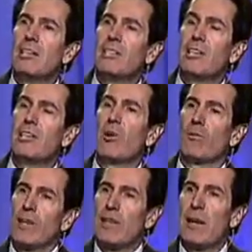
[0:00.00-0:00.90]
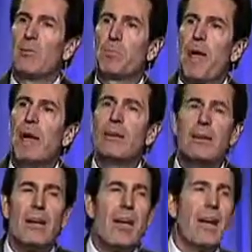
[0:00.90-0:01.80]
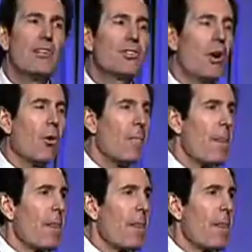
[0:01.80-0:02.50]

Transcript: He's over at the neighbor's playing. And so